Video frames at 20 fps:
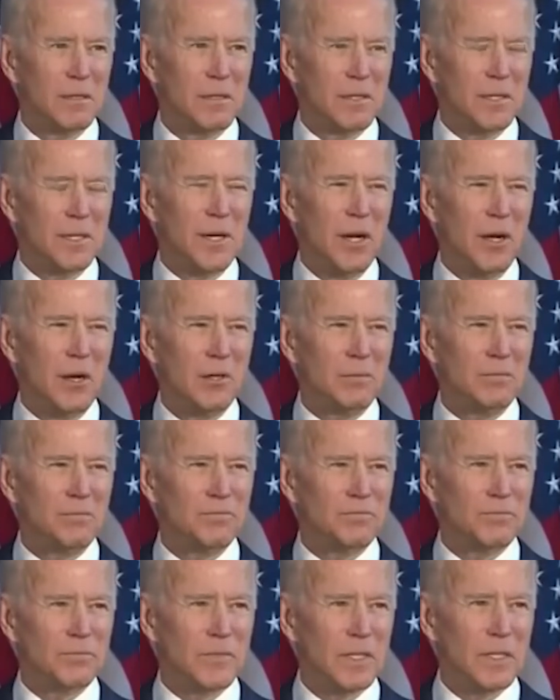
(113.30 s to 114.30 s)
You know,
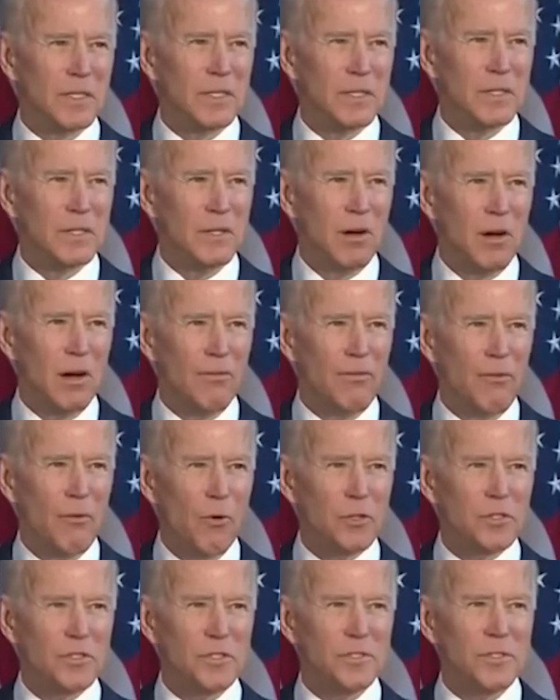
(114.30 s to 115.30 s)
our
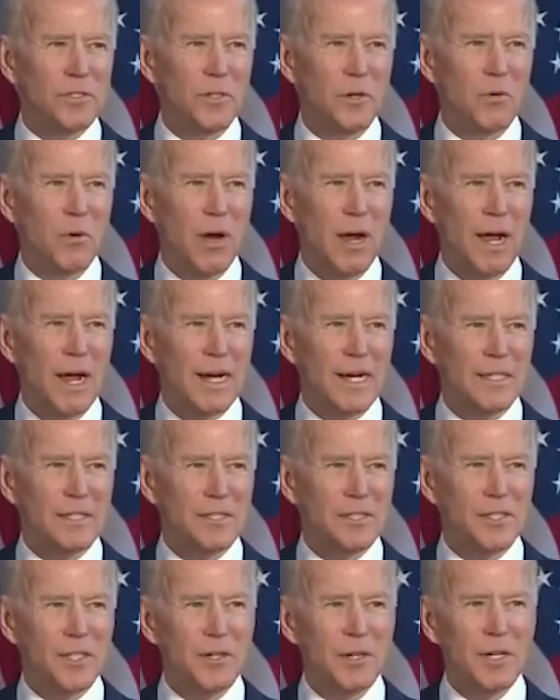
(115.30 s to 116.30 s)
forces in Iraq and
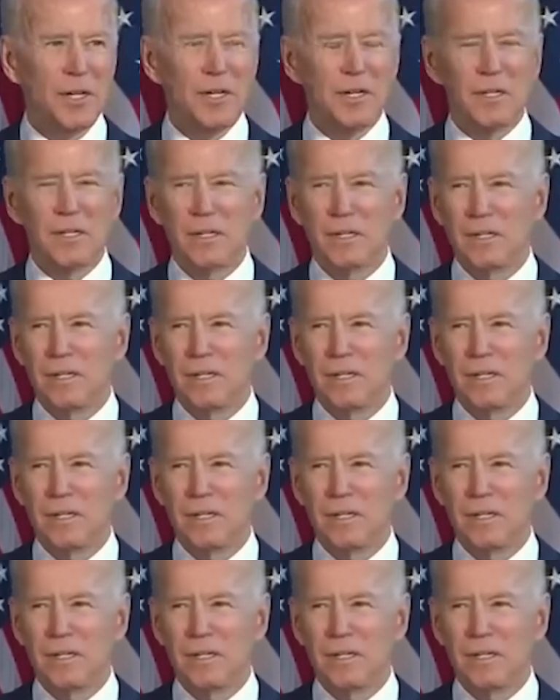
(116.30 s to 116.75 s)
Syria